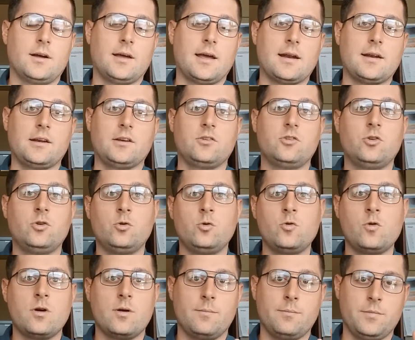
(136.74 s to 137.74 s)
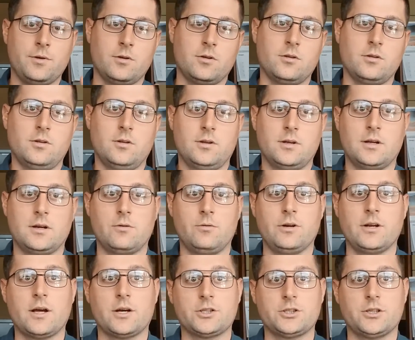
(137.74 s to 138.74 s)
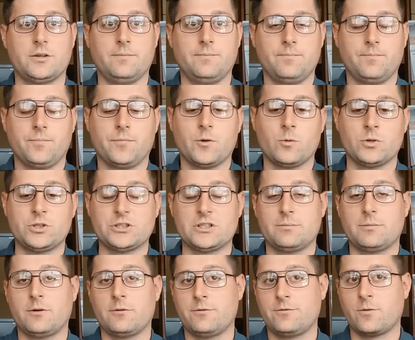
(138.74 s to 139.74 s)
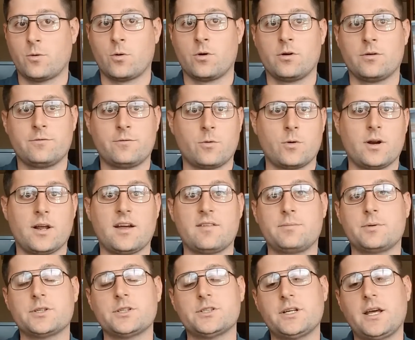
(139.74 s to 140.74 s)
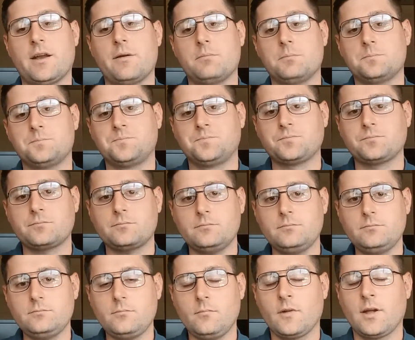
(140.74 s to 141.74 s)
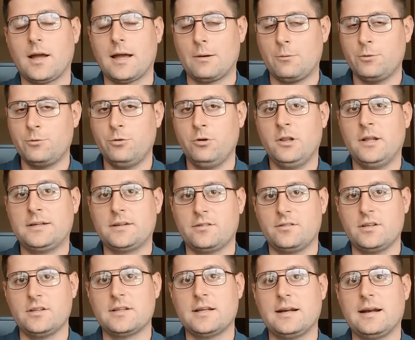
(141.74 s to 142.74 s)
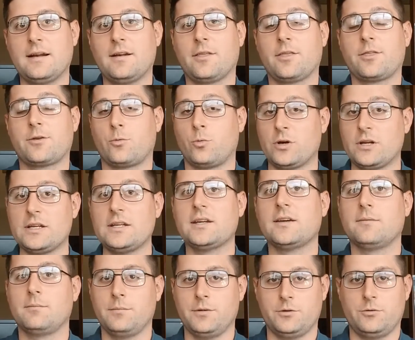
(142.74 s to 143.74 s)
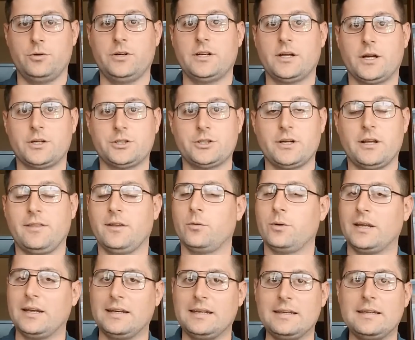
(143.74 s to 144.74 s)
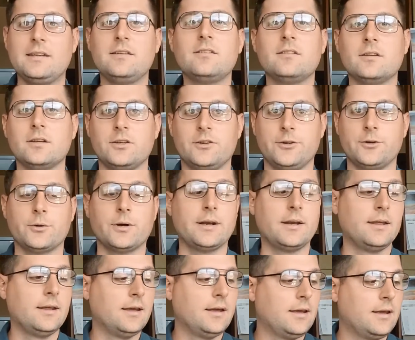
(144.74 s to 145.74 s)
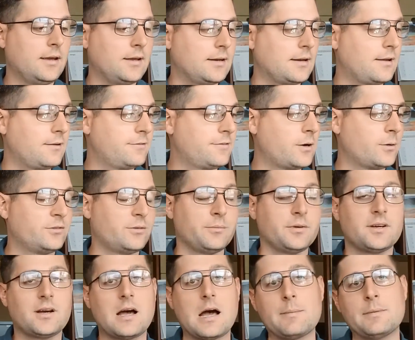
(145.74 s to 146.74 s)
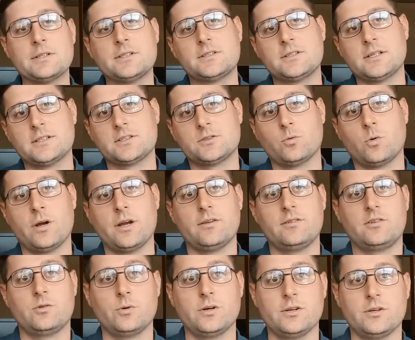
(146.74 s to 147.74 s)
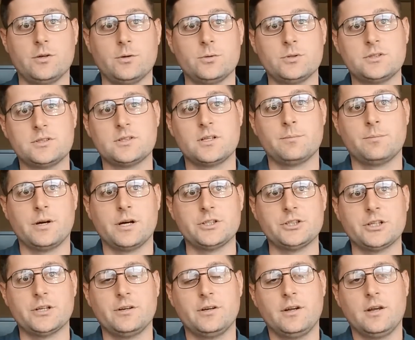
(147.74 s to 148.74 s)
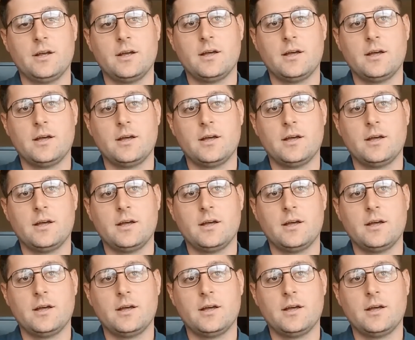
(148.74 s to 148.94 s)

had a 2 mill reduction, which is about 4 to 4.5%. I would really like to see that at a 3 mill reduction. I think we can easily do it, and I have found some common sense ways to reduce the budget